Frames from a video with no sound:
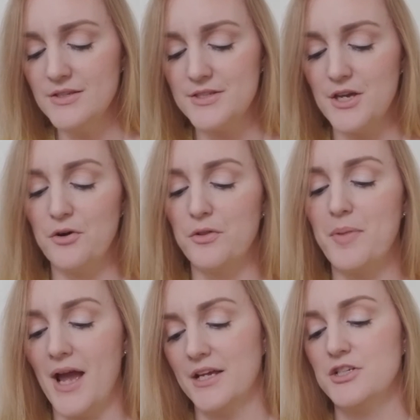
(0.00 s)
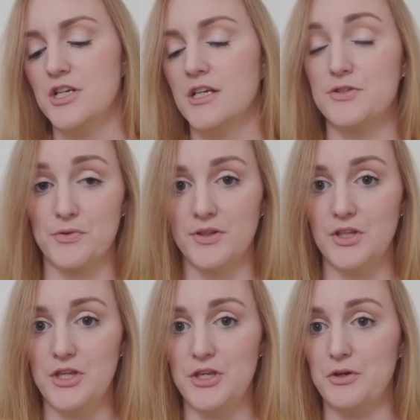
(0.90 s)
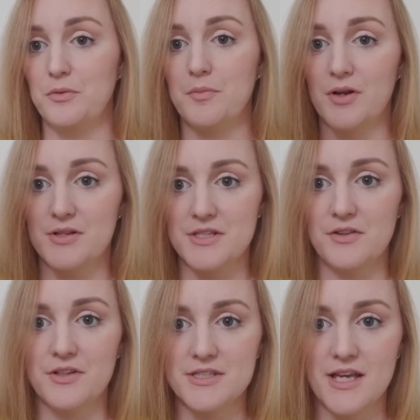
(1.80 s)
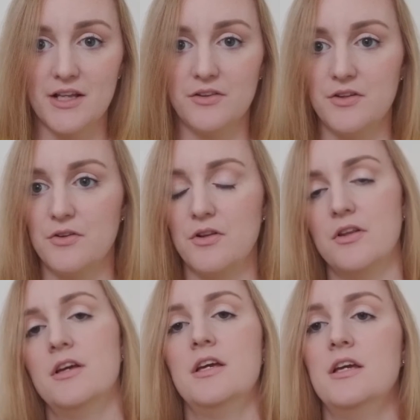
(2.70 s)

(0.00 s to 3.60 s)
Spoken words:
So the packaging is really cute because it looks like a little